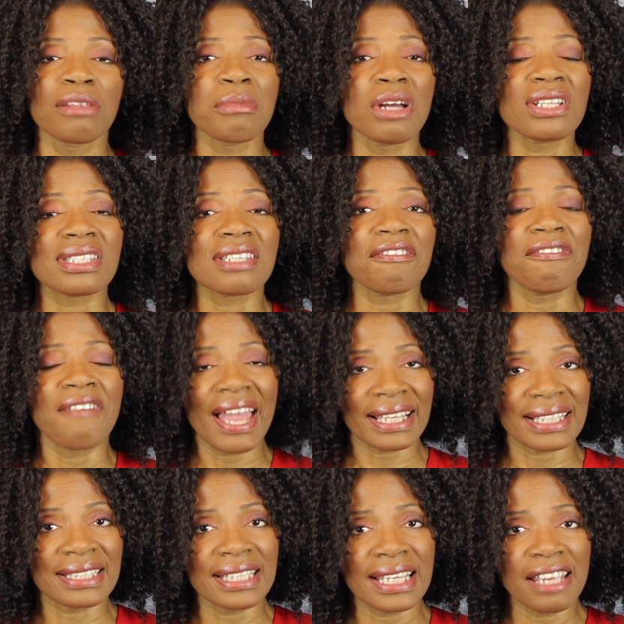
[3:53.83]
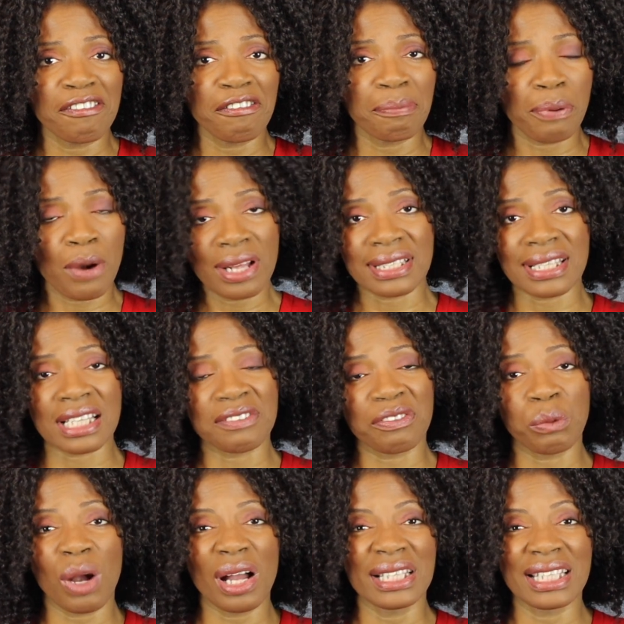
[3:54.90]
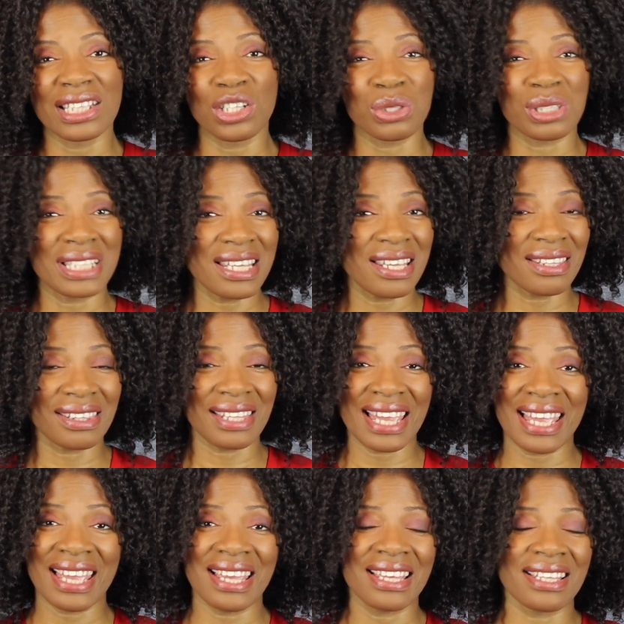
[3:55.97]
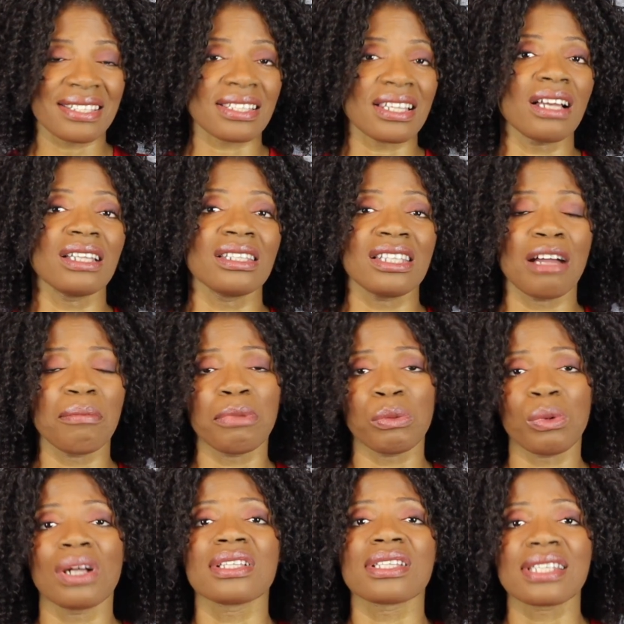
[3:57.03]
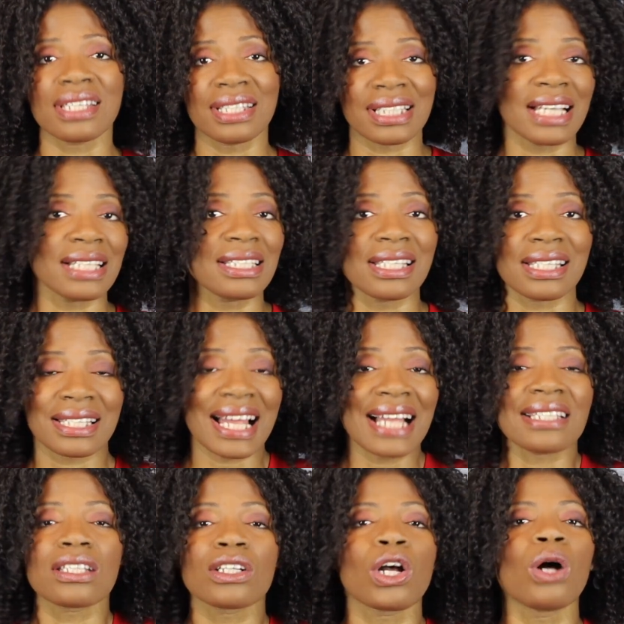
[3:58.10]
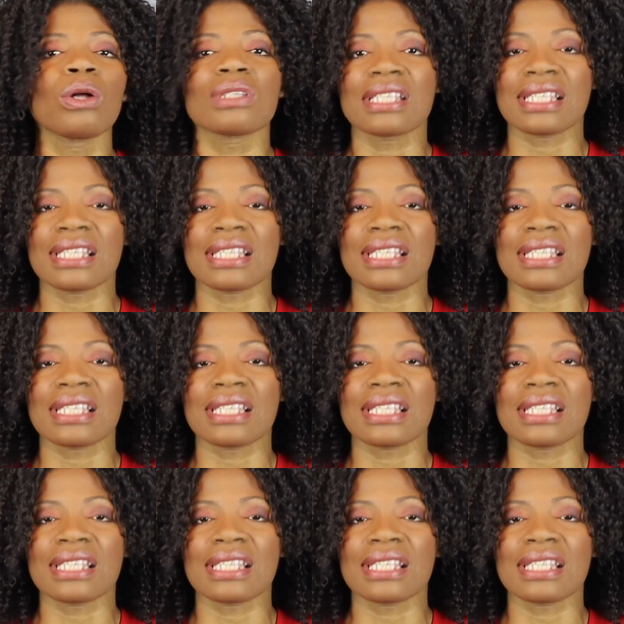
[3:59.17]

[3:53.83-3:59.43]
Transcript: The most effective process for whitening your teeth is number one, see a dentist. That's the gold